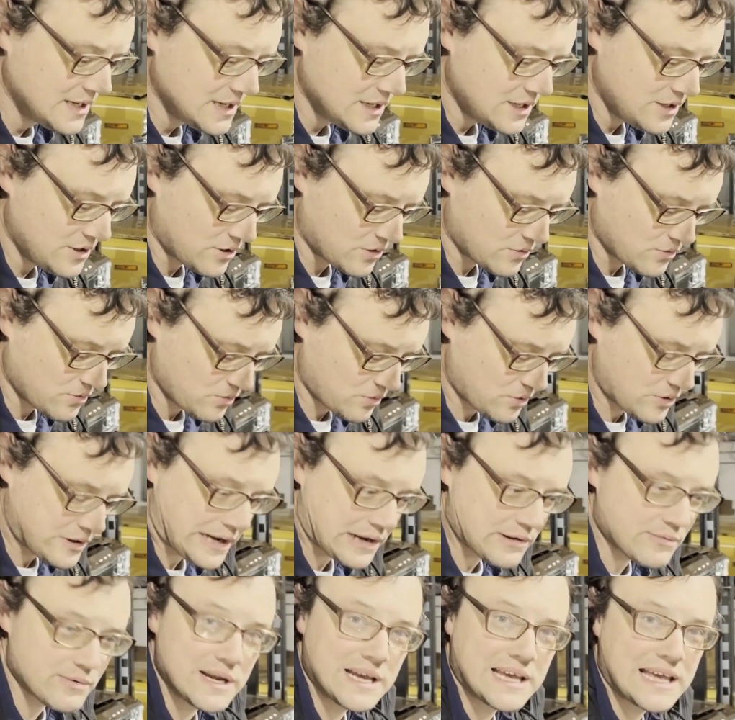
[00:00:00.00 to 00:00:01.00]
You know,
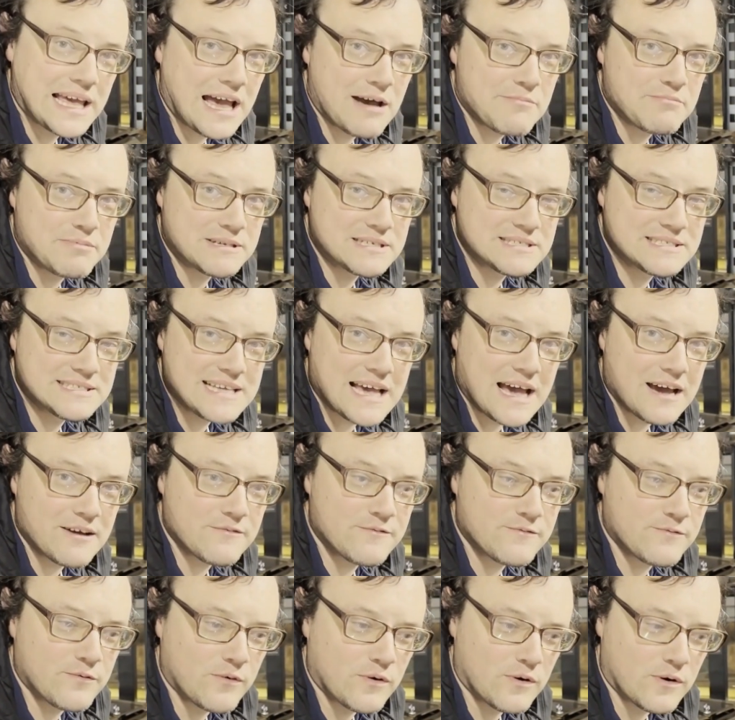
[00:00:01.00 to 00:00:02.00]
quick recap, it sat
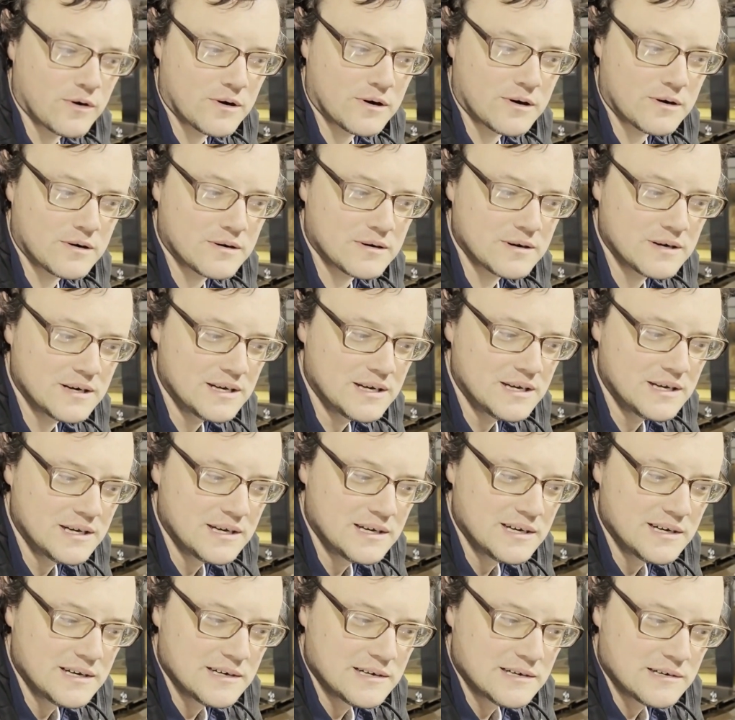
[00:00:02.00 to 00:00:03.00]
for
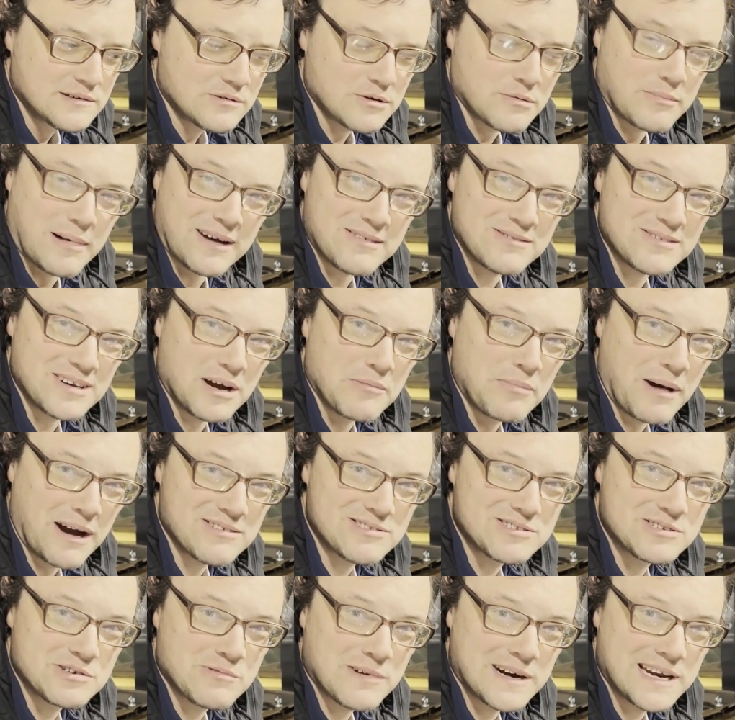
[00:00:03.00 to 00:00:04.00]

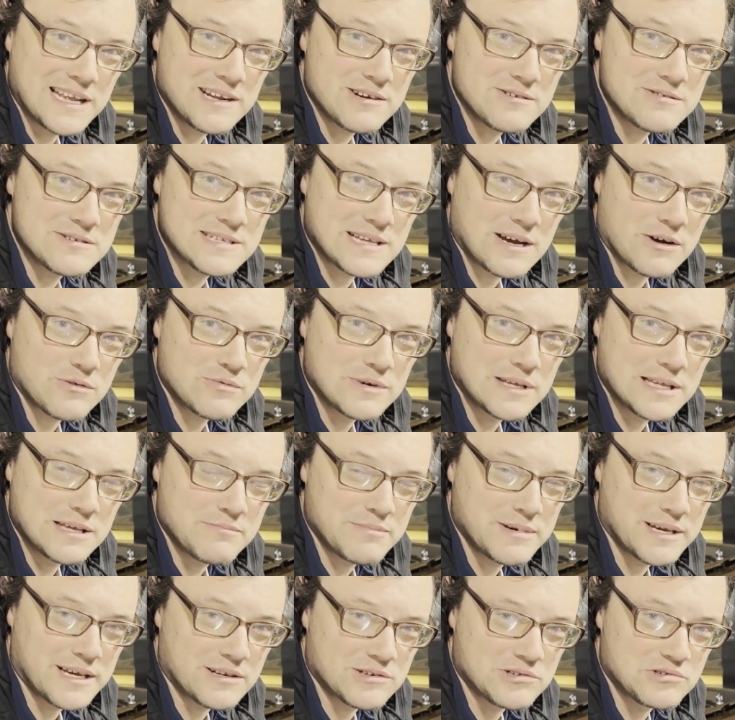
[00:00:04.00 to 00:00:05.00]
about 20 years without really
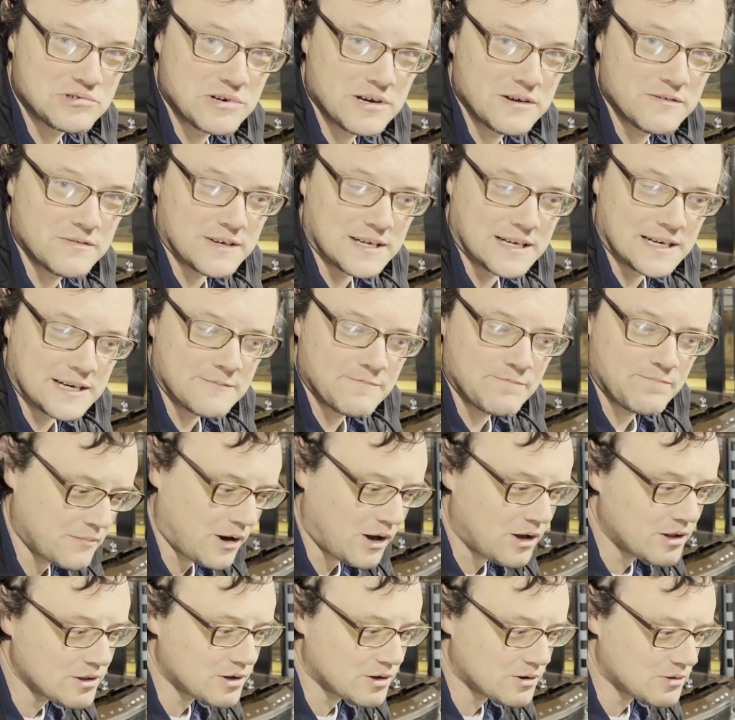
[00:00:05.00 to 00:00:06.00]
being driven.
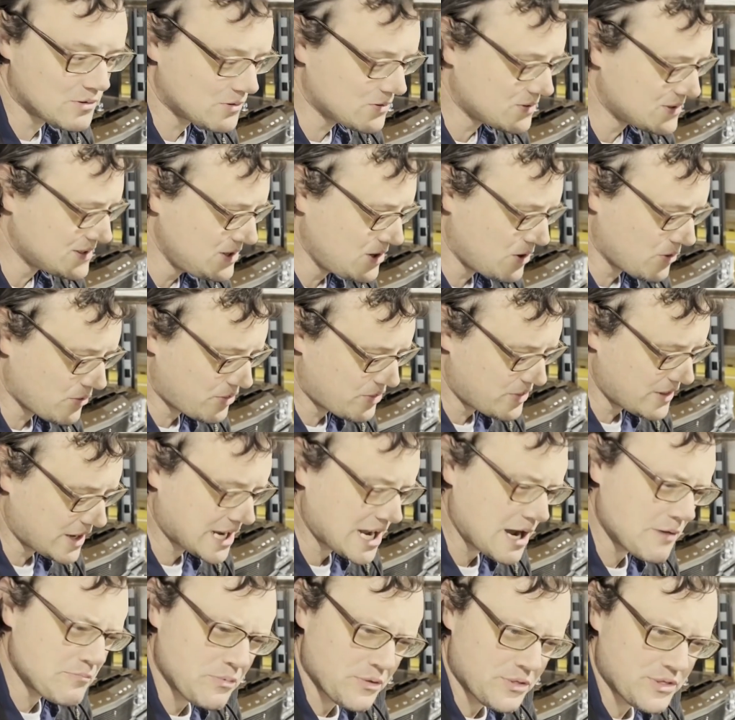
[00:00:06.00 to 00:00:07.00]
Although, you know, a
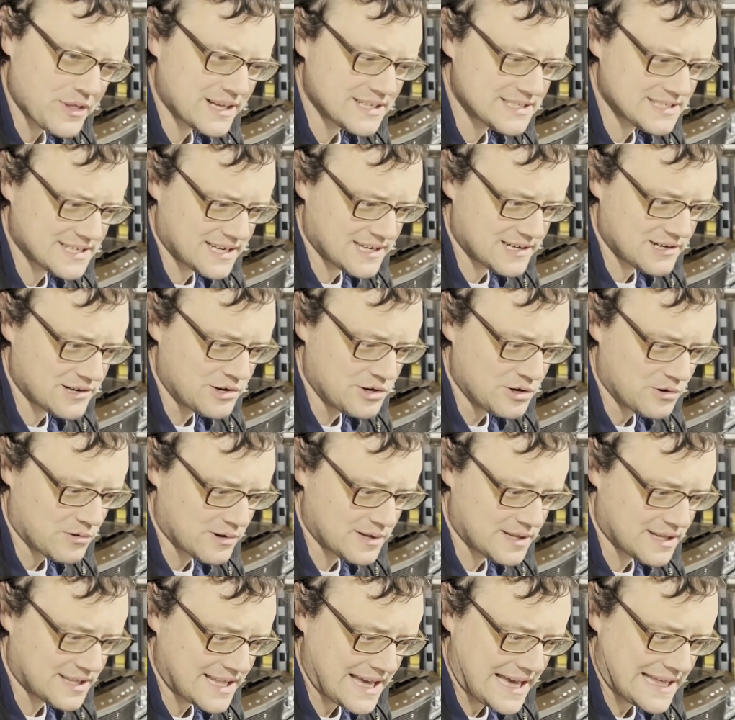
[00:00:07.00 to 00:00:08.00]
couple things on it are newer
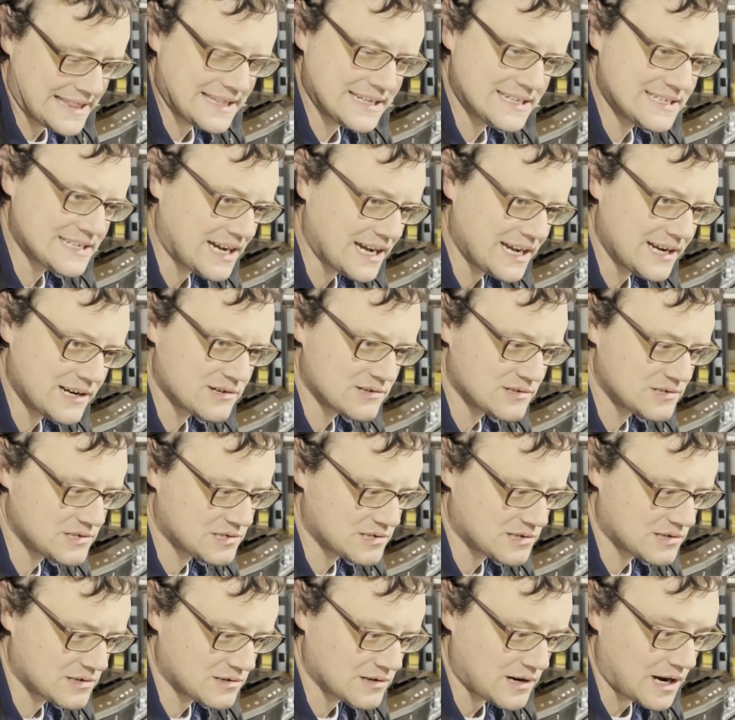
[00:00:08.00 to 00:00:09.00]
than that. The tires
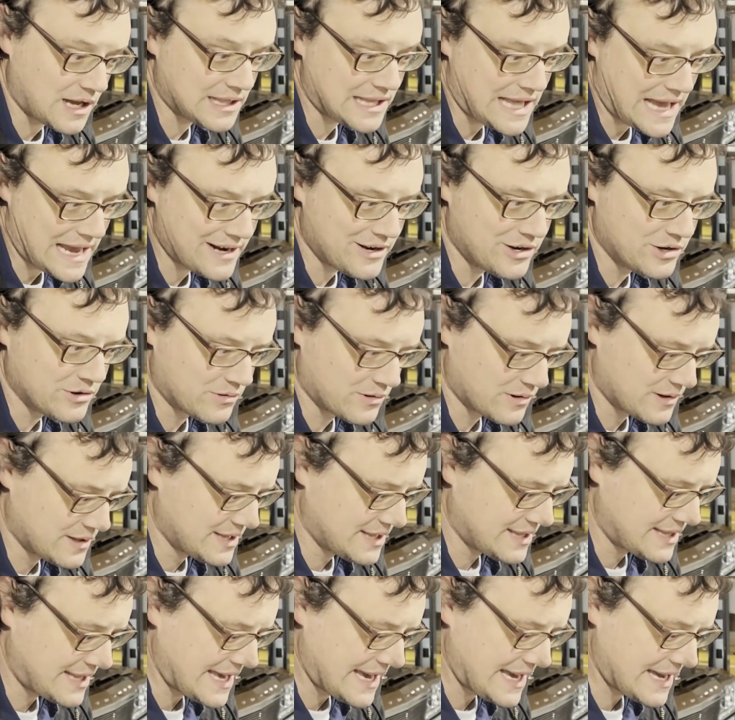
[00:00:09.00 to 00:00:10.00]
are a lot newer
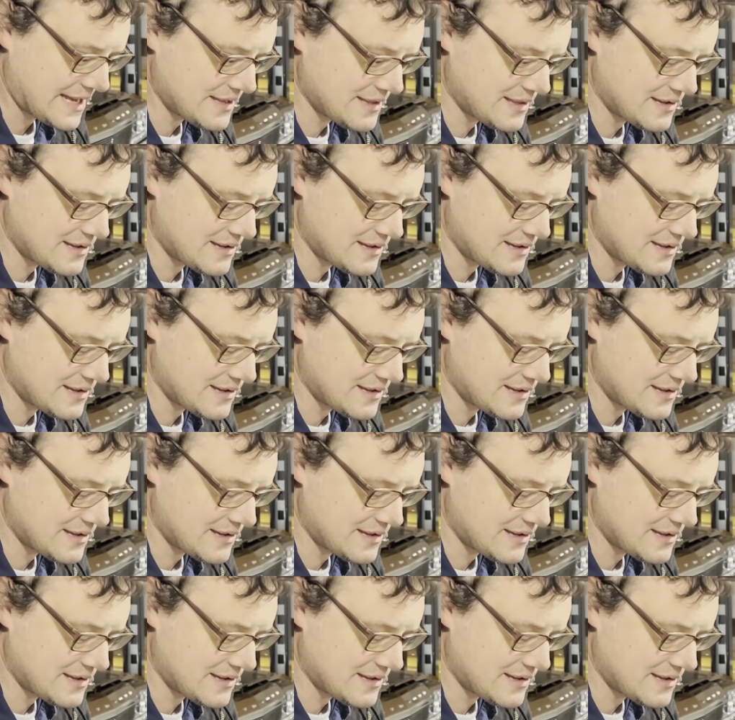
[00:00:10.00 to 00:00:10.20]
than that.